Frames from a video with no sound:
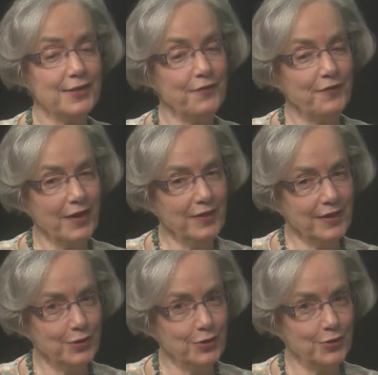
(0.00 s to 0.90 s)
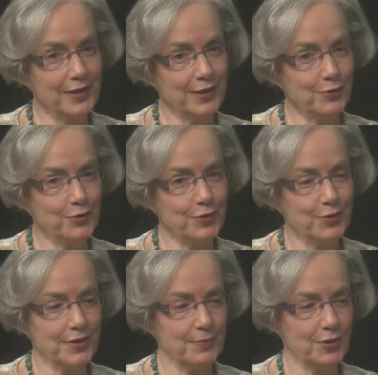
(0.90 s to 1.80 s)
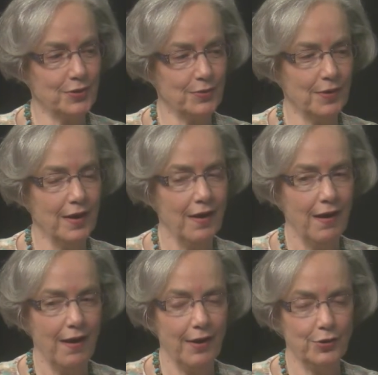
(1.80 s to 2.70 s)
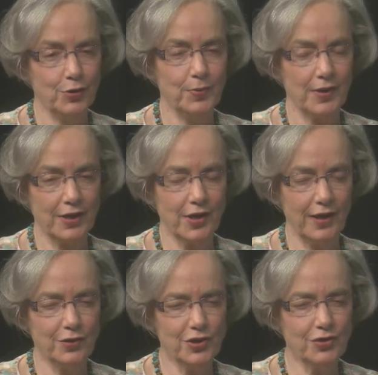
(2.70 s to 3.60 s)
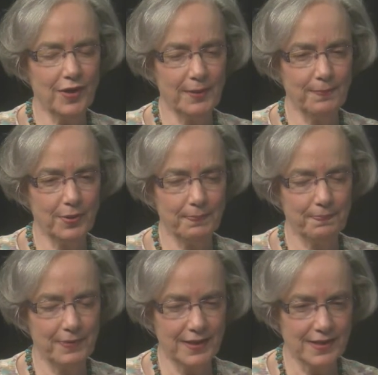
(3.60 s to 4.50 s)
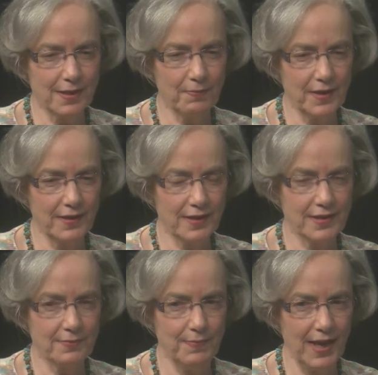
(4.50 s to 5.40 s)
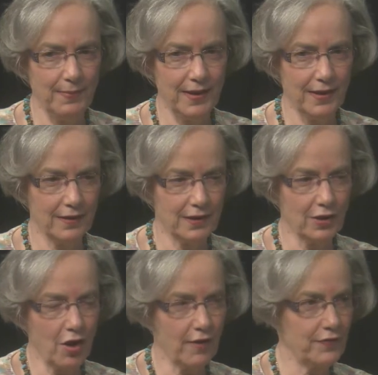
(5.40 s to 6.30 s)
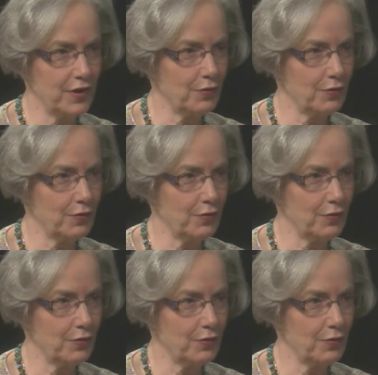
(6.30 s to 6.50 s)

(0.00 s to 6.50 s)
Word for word: a fun thing to do to introduce them to a new book. I, I usually try to pick something that's maybe a little off their